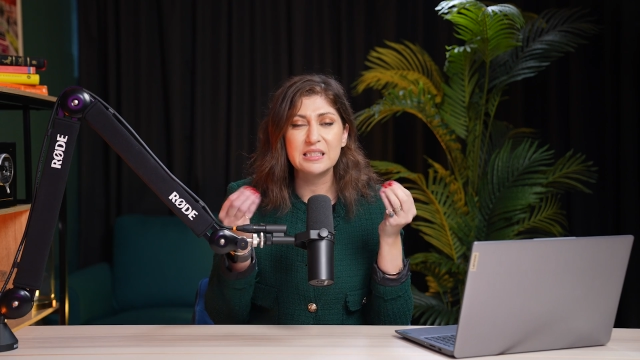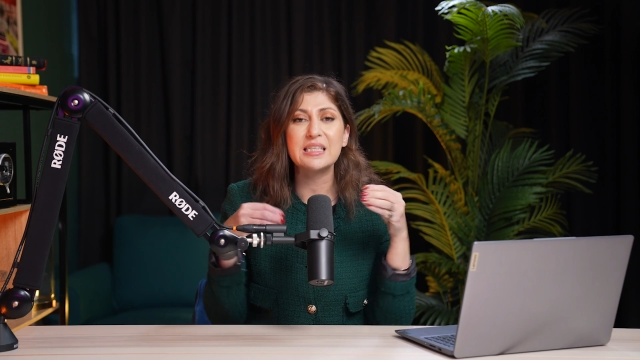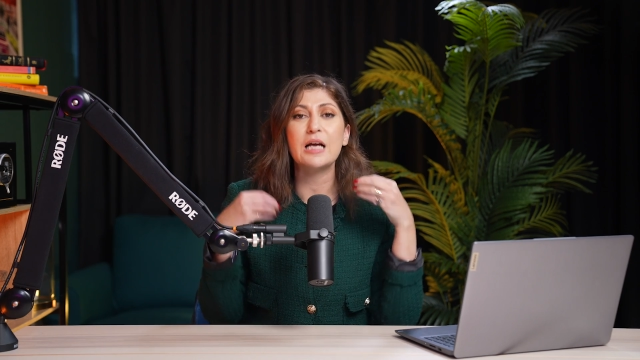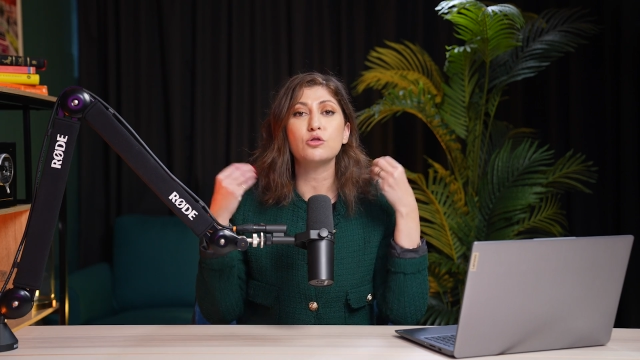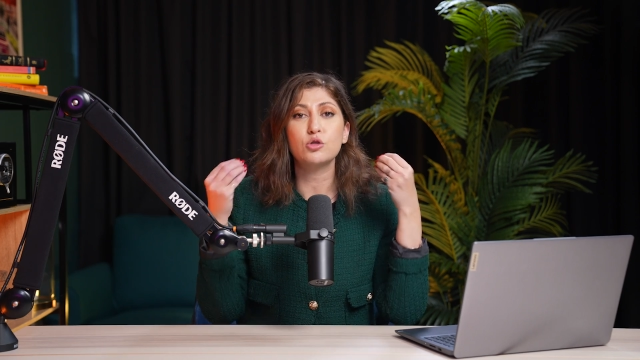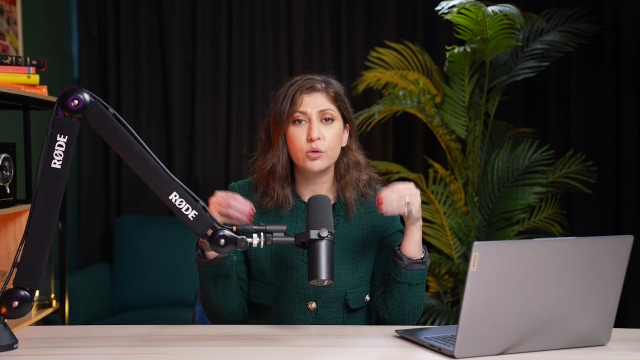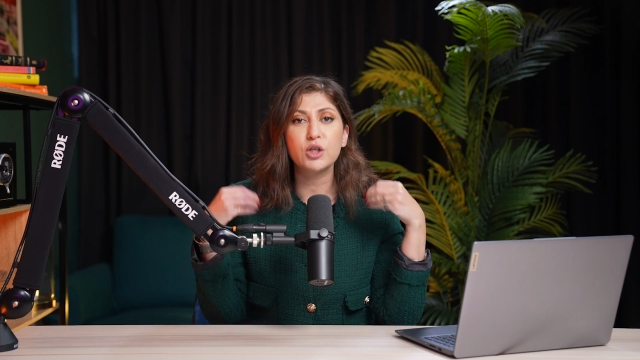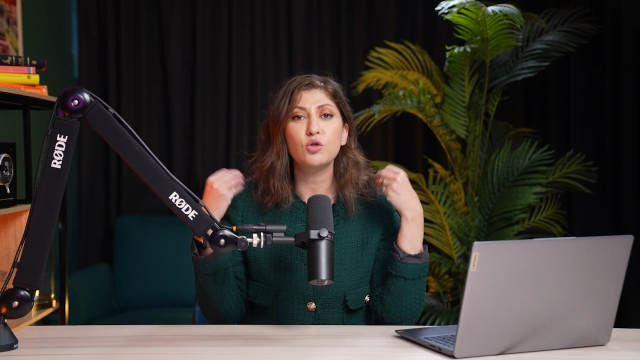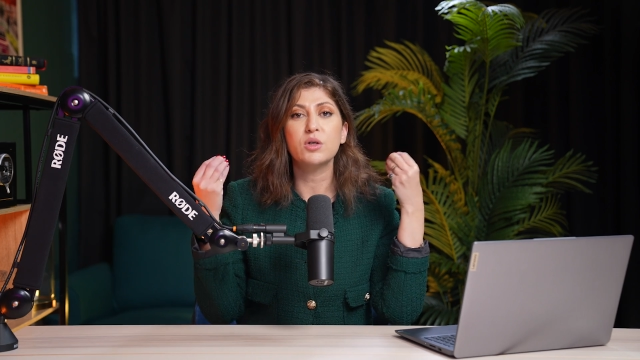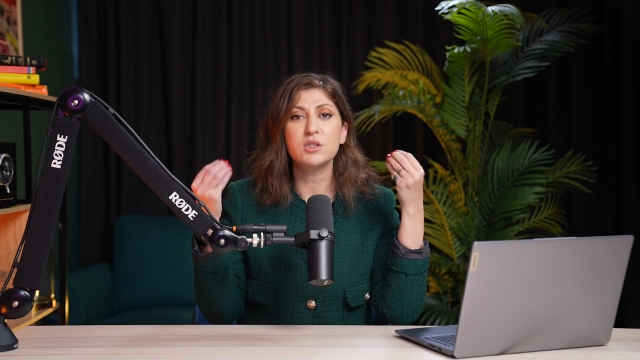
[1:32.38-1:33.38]
discount so
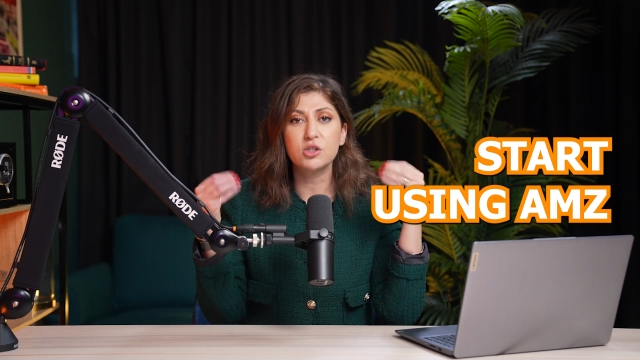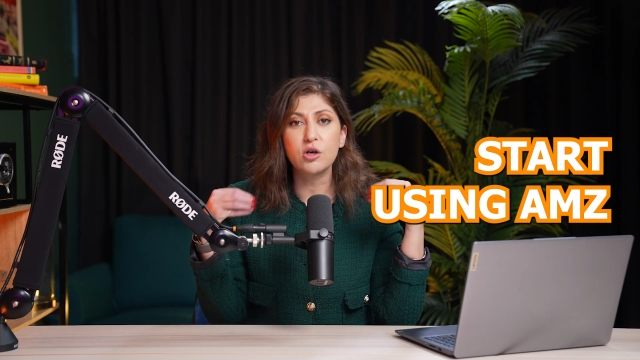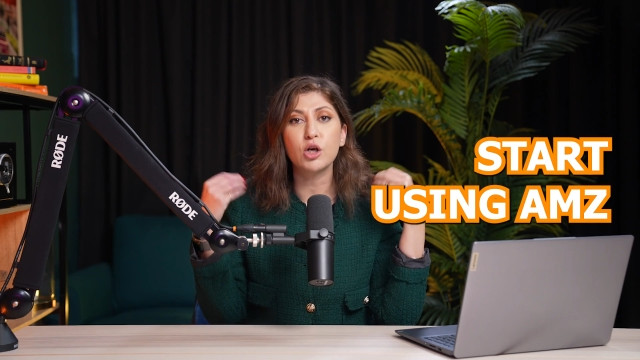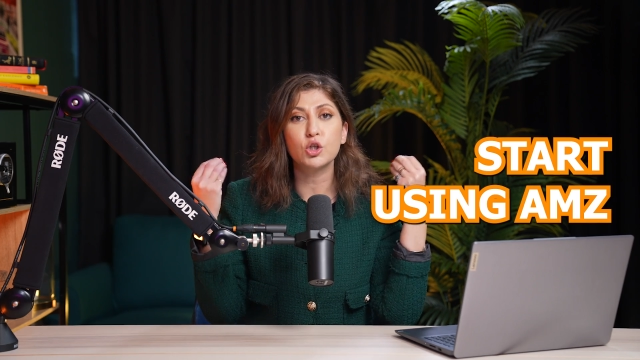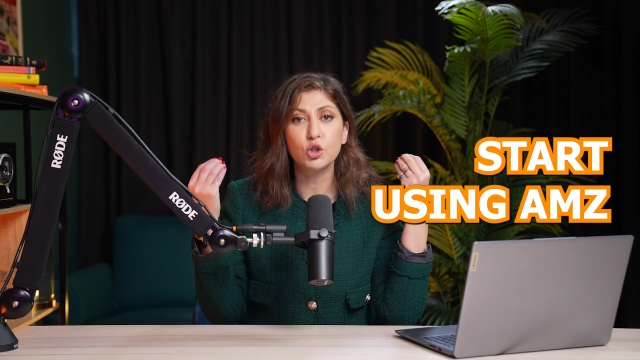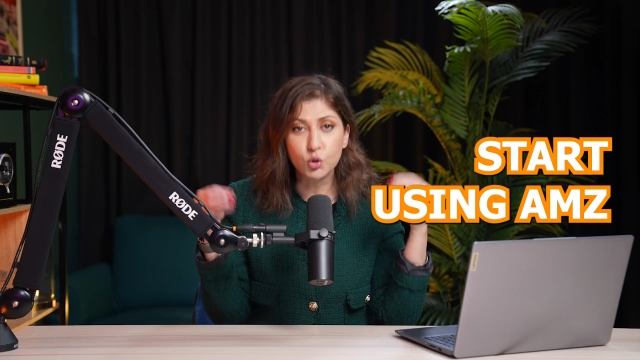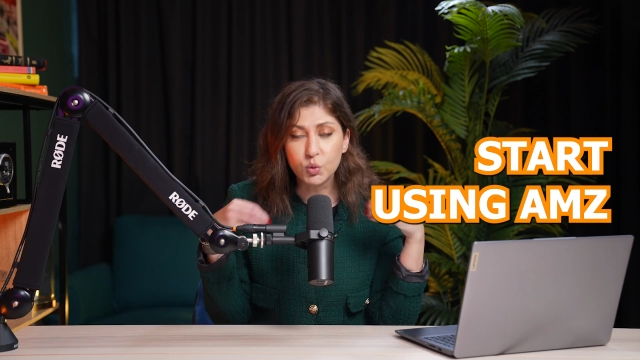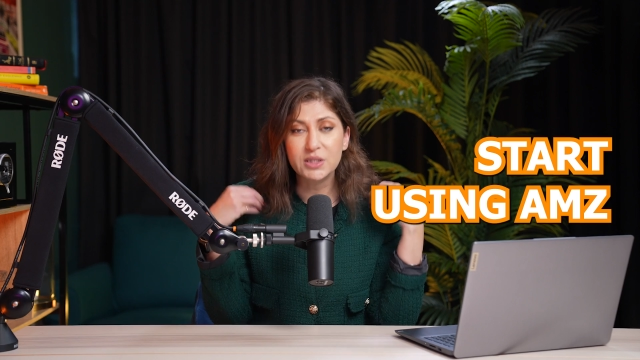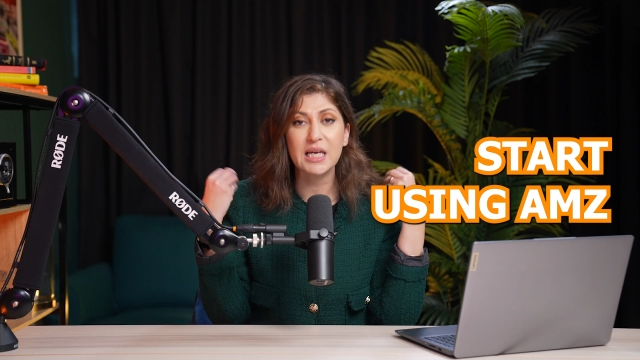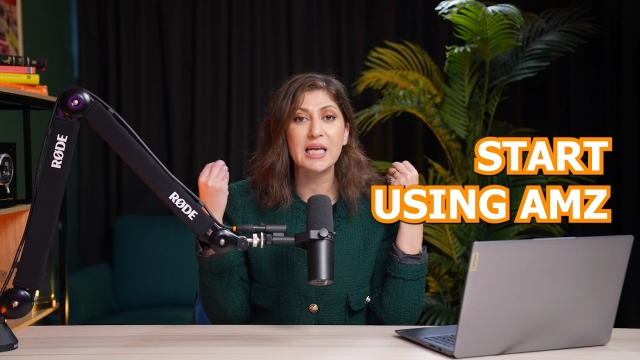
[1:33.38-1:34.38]
that you can start
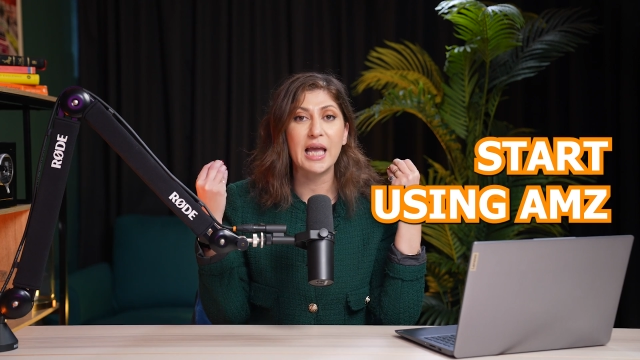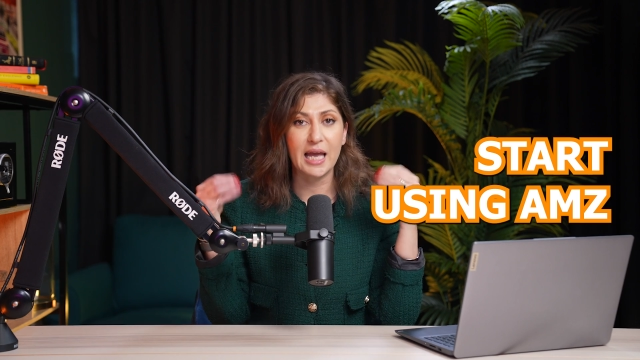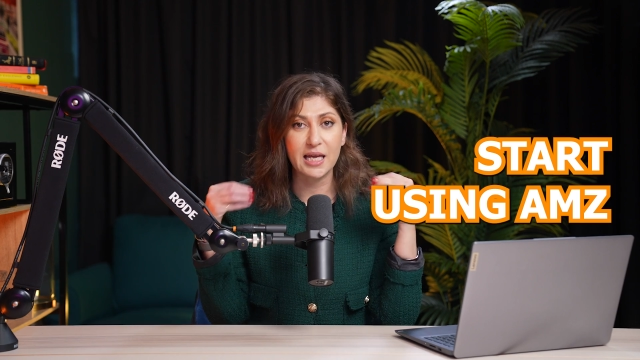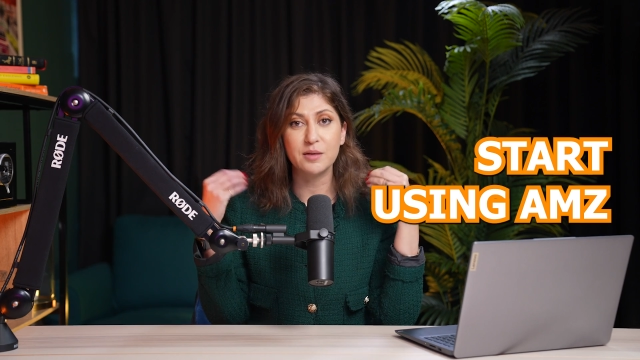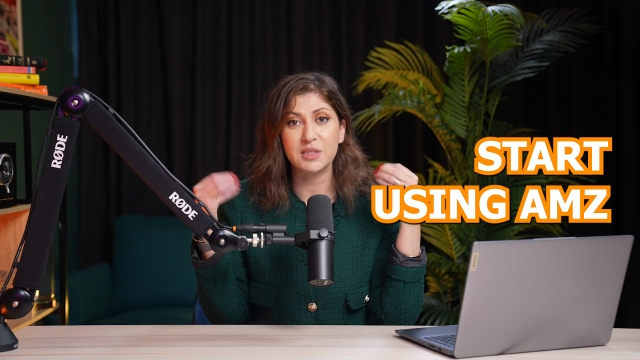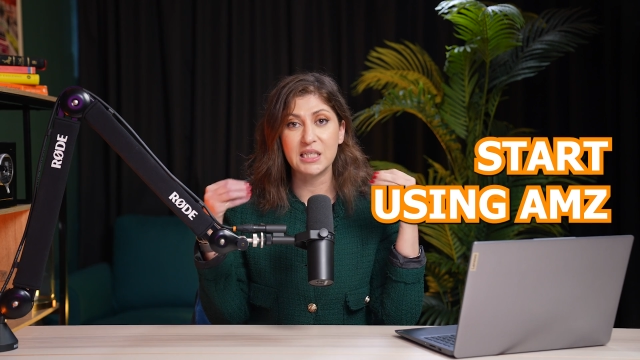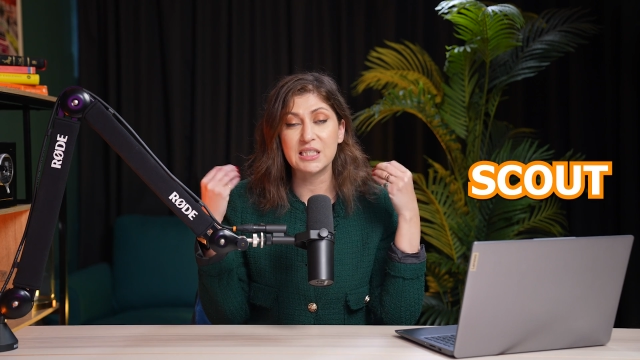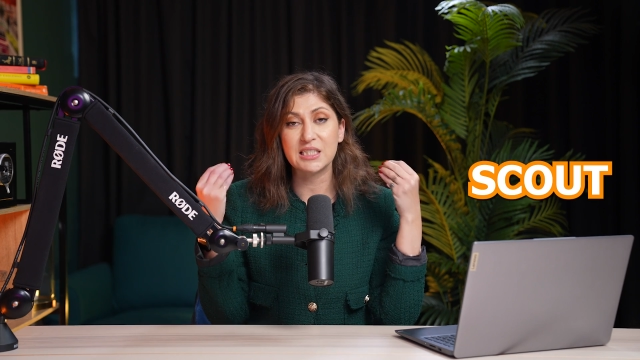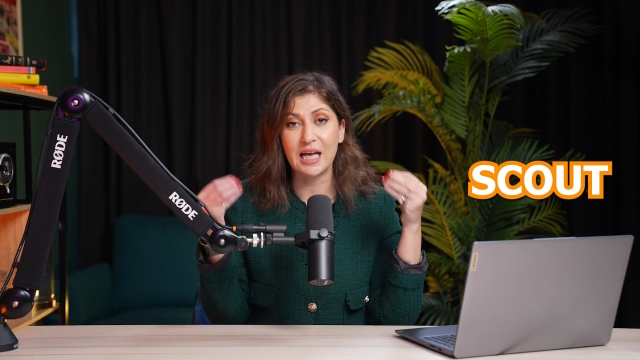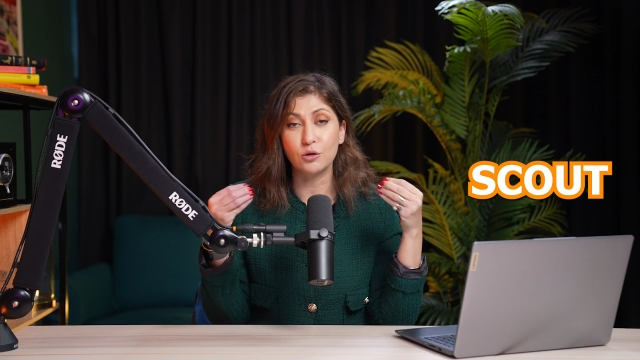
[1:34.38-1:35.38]
using AMZ
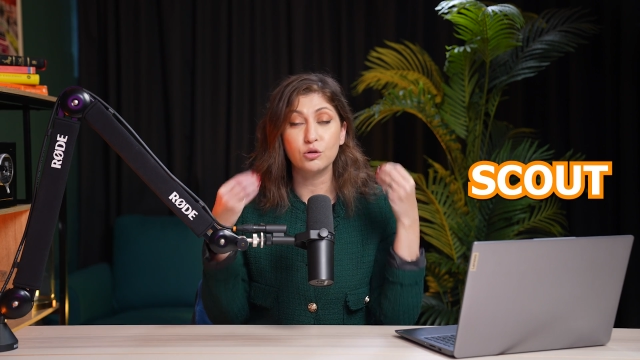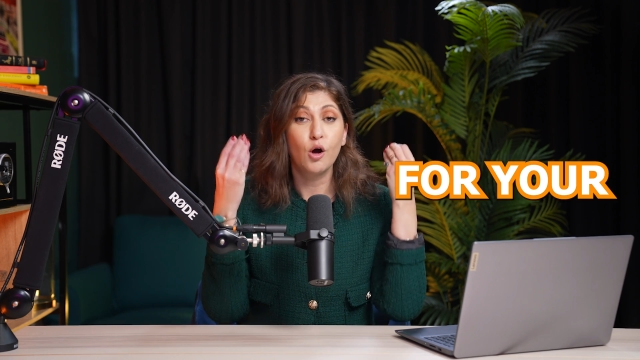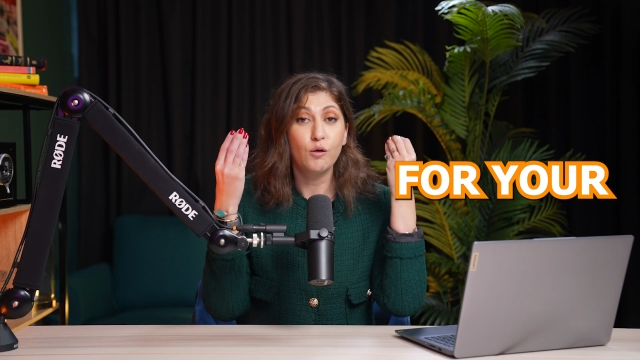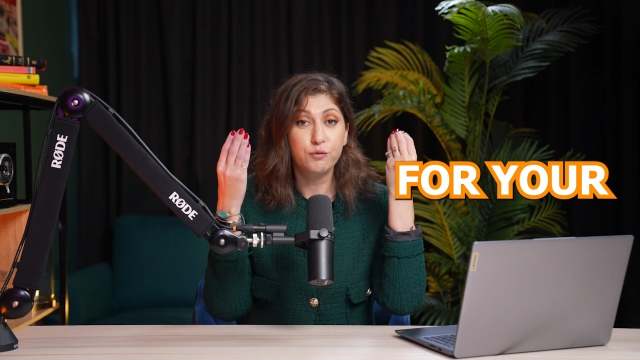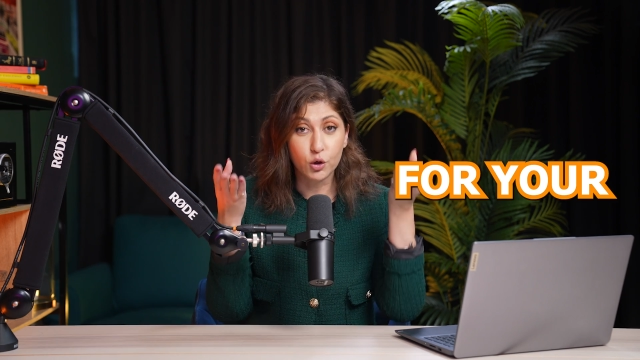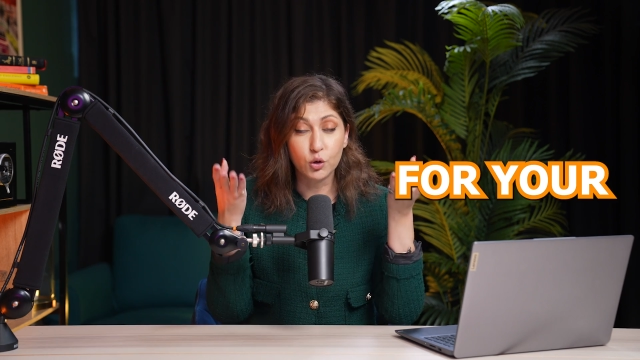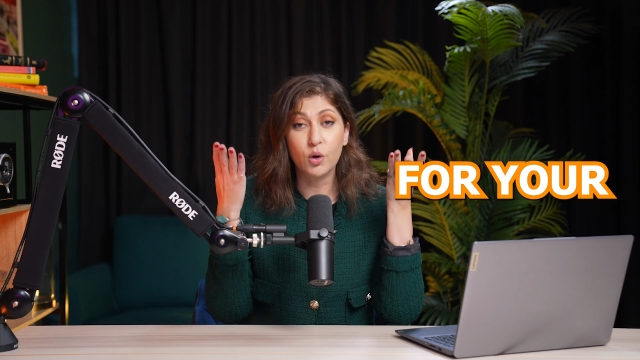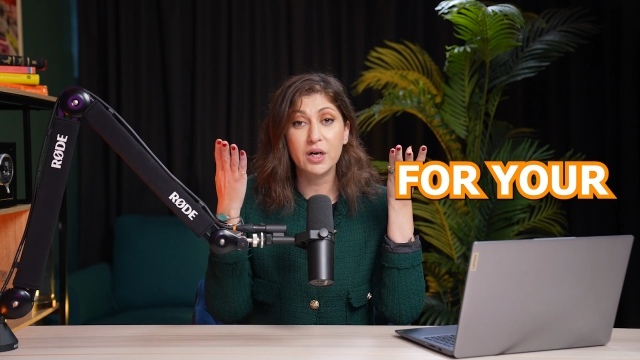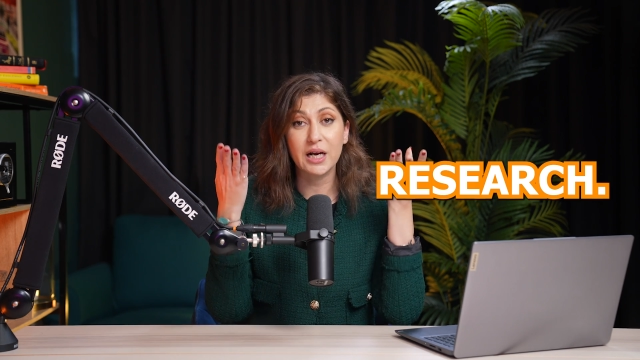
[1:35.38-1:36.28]
Scout for your